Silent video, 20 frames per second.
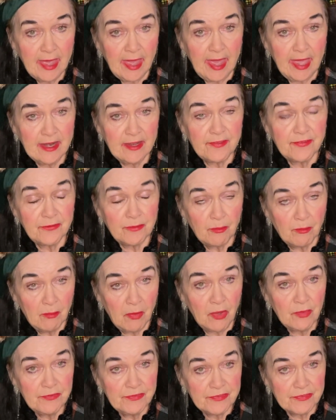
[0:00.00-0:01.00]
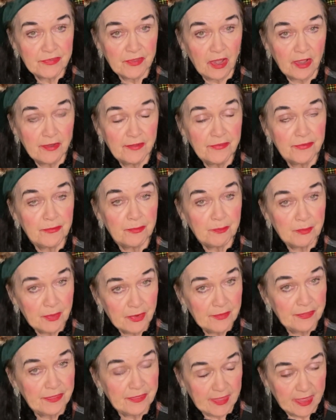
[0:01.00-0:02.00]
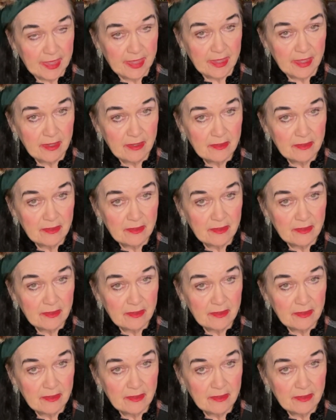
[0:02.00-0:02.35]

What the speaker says: and it's Mozart's birthday.